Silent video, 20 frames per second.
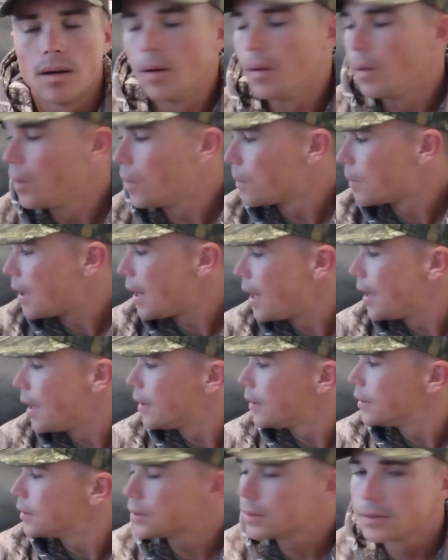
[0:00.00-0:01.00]
All right.
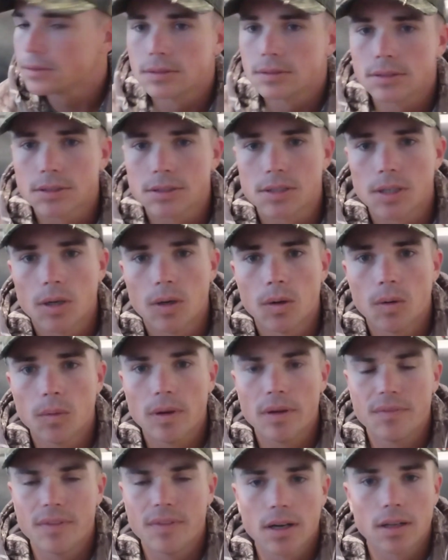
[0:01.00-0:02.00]
So
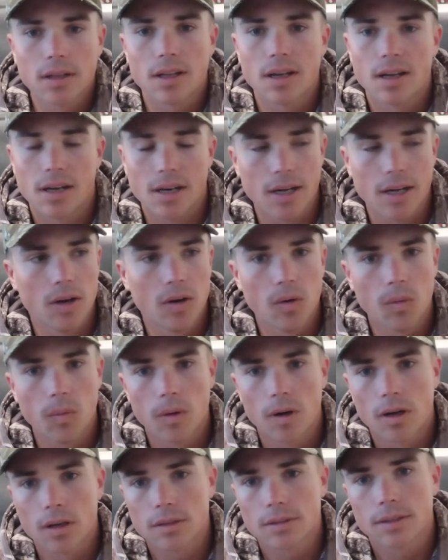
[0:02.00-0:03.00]
we've done a lot of arrow
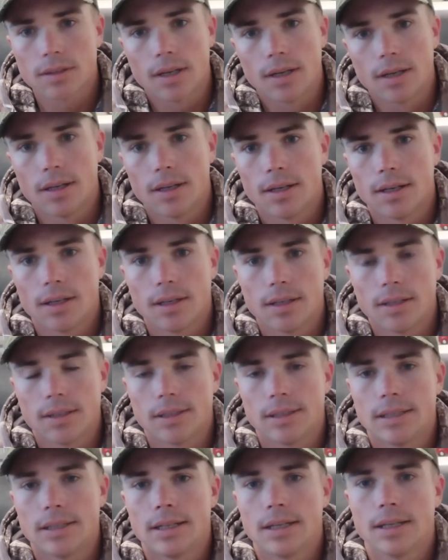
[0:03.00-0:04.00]
work.
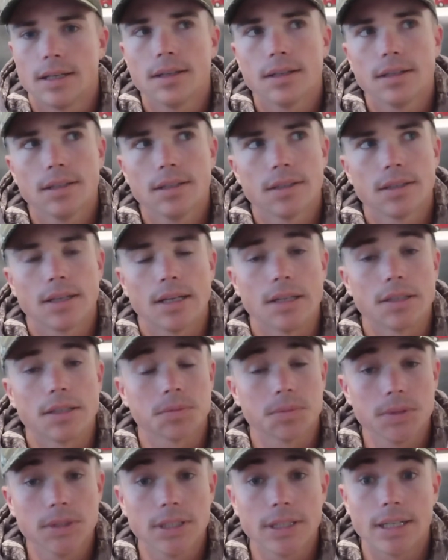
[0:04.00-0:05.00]
It's
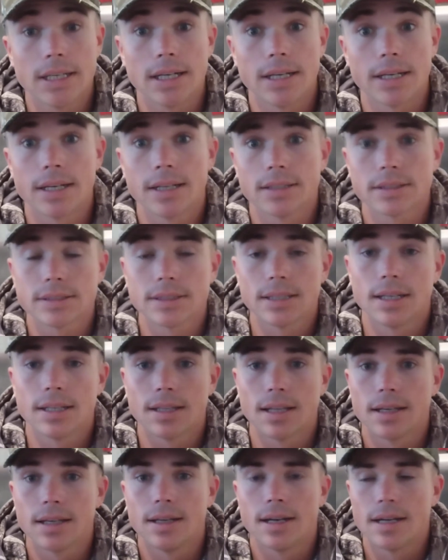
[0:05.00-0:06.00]
really hot outside,
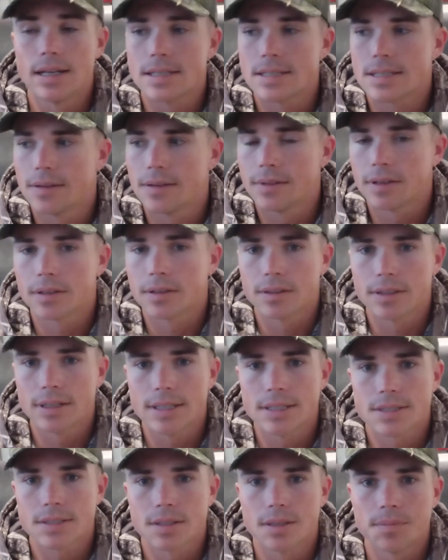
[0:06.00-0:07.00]
like 97
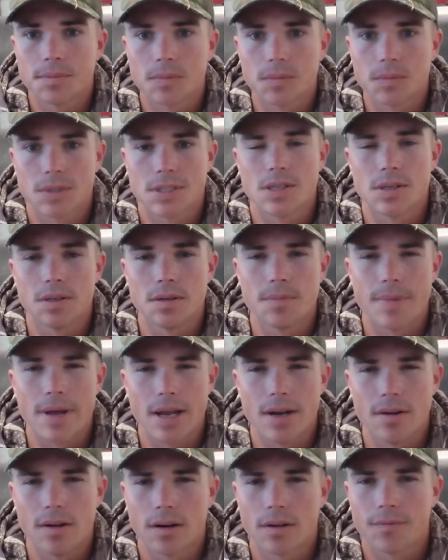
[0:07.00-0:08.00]
degrees. So I'm still
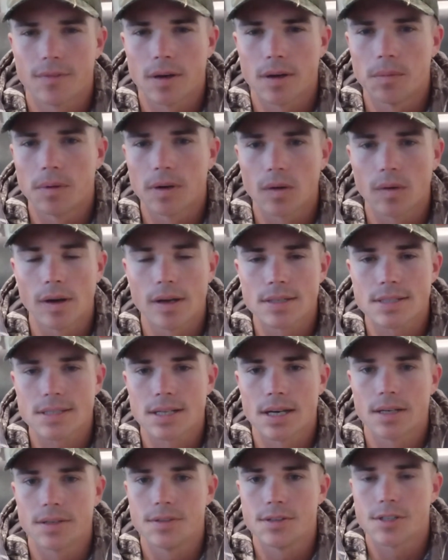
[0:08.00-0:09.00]
debating on if I want to go
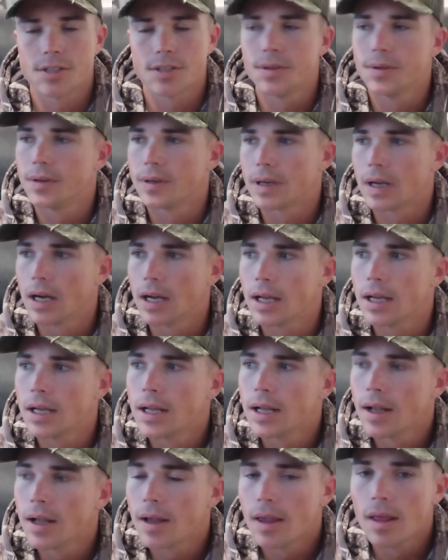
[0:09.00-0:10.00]
outside and shoot or not.
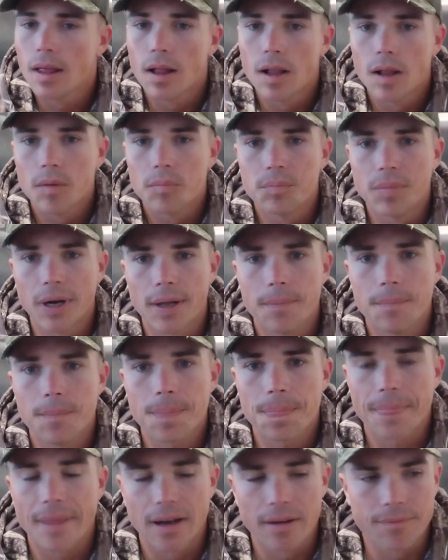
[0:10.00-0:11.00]

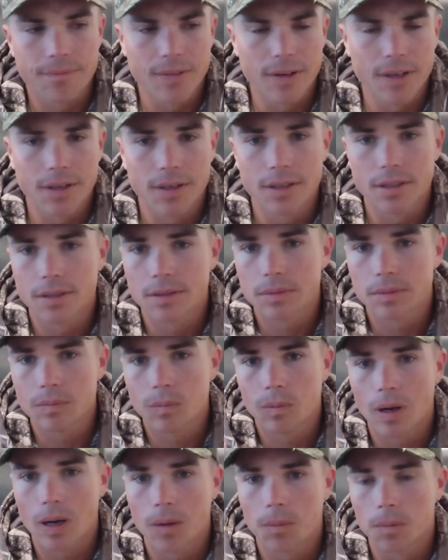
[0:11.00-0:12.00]
But I figured
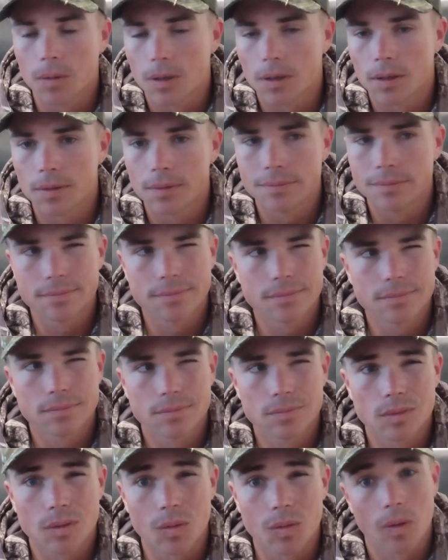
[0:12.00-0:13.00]
while
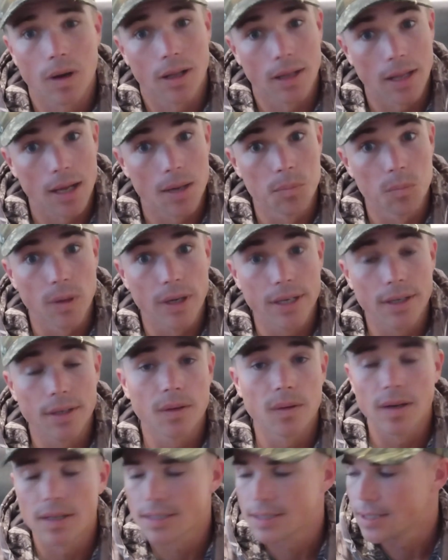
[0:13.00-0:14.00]
I'm waiting to
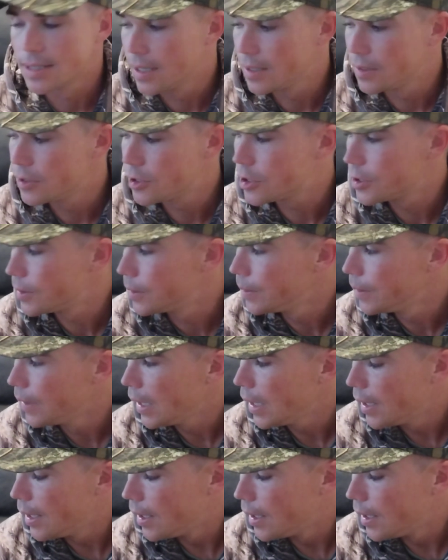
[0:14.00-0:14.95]
go outside and shoot,